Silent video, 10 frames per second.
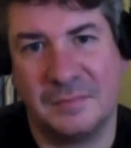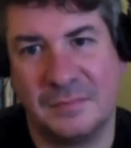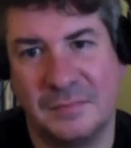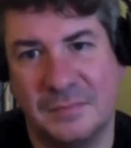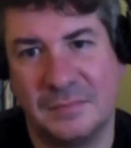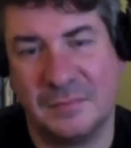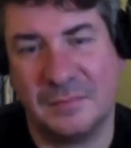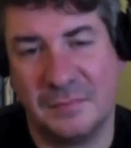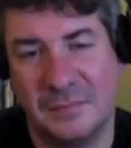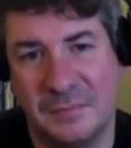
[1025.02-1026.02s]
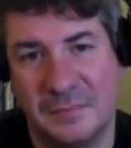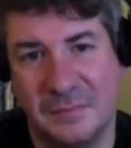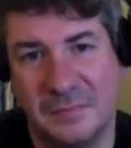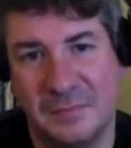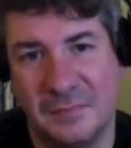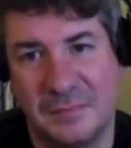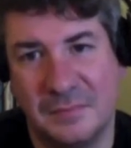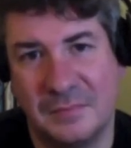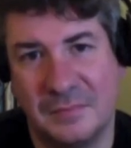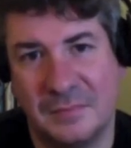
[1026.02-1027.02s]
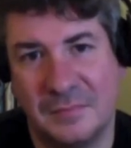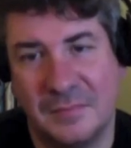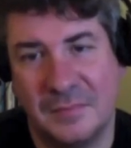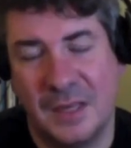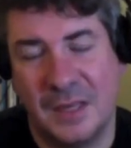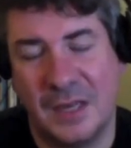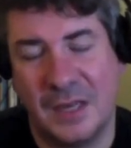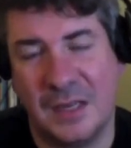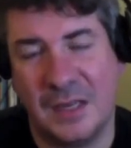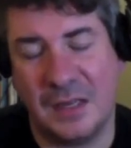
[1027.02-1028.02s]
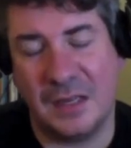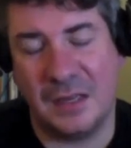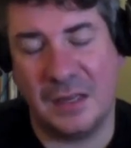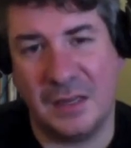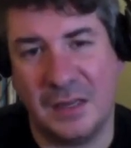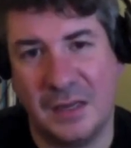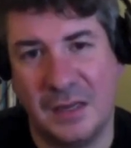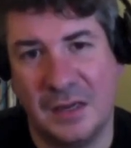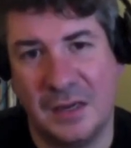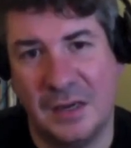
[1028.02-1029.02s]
This person isn't speaking.